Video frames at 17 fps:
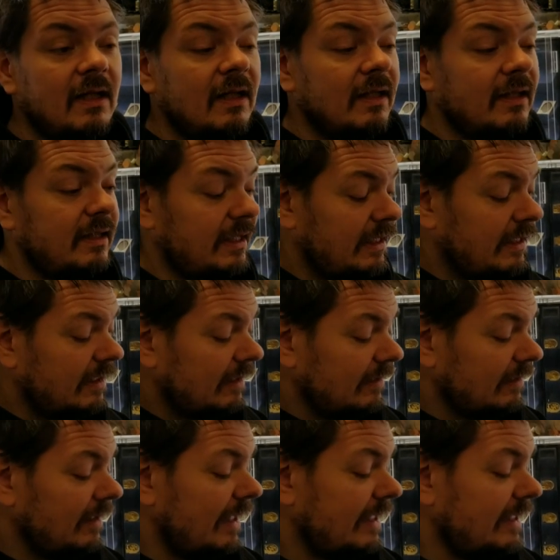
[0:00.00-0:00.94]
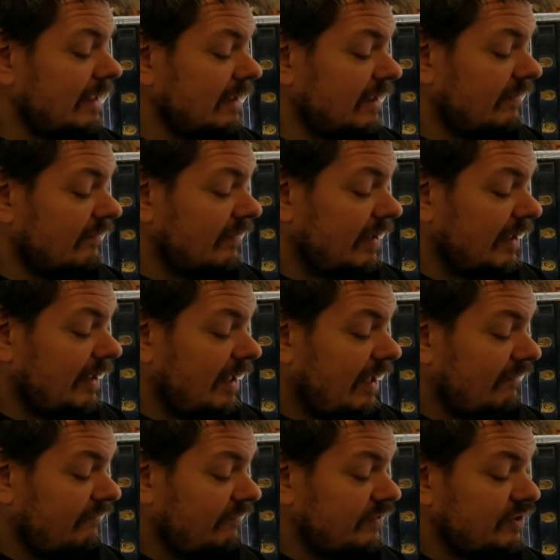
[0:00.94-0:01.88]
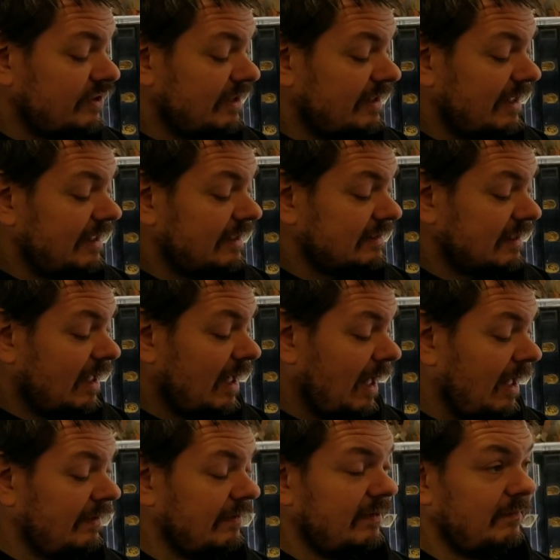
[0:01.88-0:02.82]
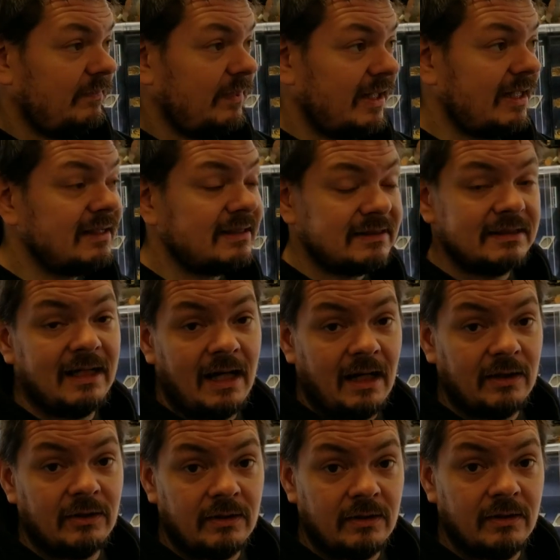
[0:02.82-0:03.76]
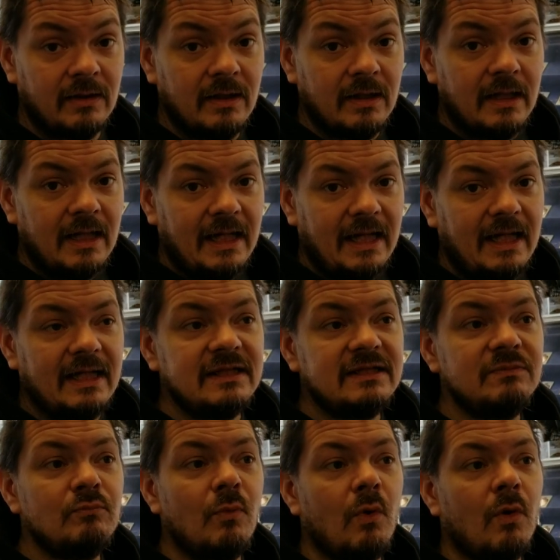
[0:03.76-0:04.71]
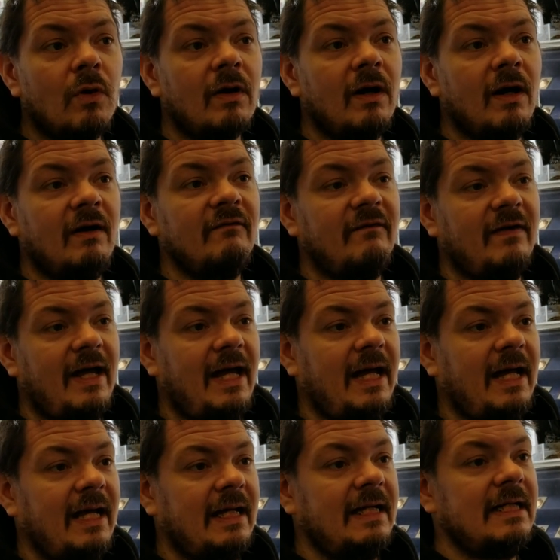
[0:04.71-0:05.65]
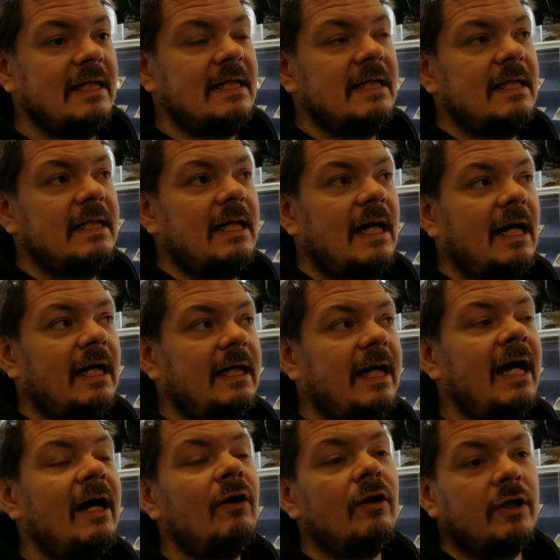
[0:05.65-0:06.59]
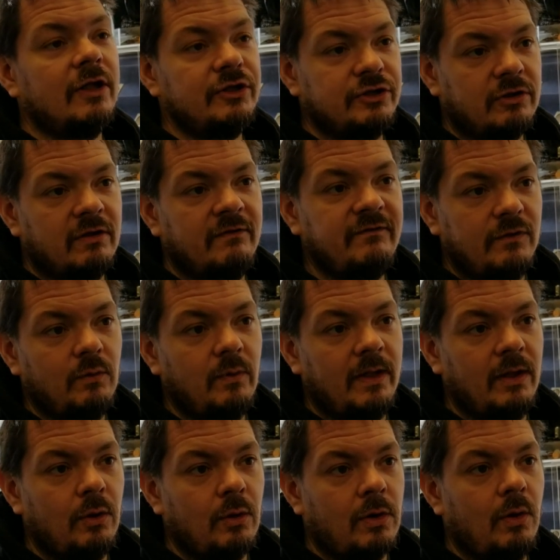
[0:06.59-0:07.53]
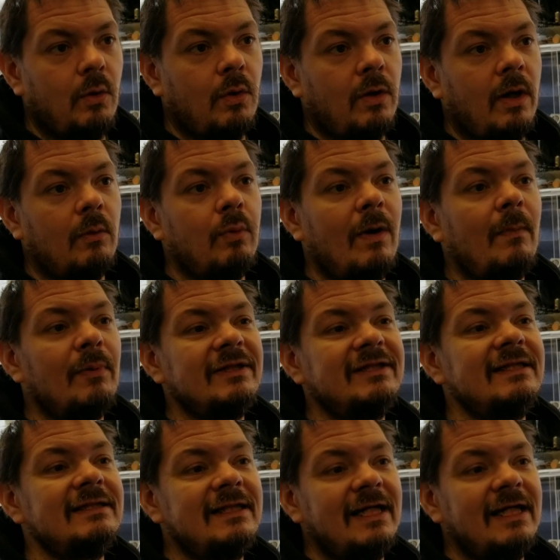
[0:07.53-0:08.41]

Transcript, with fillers: The Lady Liberty effigy that is on the peace dollar is more of a uh, caricature, if you will, or, or a representation.